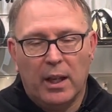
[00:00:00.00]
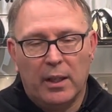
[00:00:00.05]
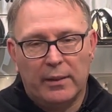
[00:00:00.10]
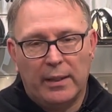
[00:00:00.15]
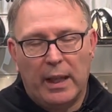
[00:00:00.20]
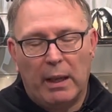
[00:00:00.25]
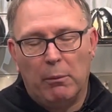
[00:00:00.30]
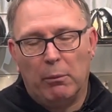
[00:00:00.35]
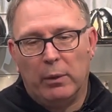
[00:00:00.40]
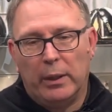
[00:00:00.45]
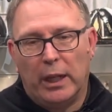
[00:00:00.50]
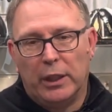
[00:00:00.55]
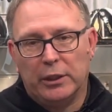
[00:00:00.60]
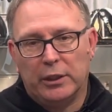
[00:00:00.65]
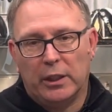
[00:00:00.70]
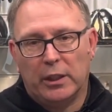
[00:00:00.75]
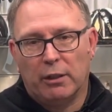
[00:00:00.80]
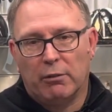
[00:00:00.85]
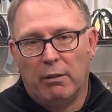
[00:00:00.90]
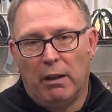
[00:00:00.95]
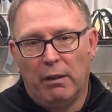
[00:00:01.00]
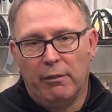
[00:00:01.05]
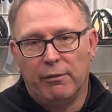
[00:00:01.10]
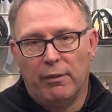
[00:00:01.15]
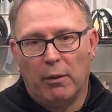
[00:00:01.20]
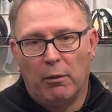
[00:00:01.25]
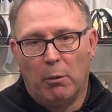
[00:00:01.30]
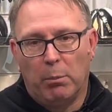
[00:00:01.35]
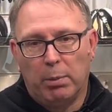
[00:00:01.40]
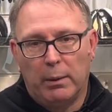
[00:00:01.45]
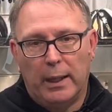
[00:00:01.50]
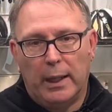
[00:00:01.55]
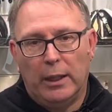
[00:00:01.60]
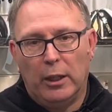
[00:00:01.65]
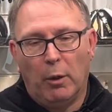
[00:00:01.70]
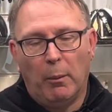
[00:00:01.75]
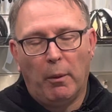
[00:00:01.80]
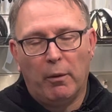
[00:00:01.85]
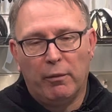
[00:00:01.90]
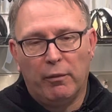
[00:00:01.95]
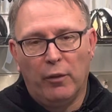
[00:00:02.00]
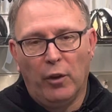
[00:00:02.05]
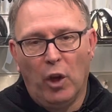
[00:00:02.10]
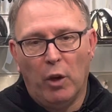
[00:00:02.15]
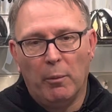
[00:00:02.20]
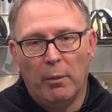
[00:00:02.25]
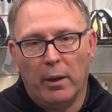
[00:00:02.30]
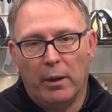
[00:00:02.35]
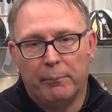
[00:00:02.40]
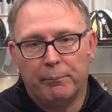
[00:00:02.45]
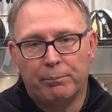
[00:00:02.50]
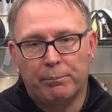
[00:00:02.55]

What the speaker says: that will actually, the graphite will play a little bit firmer.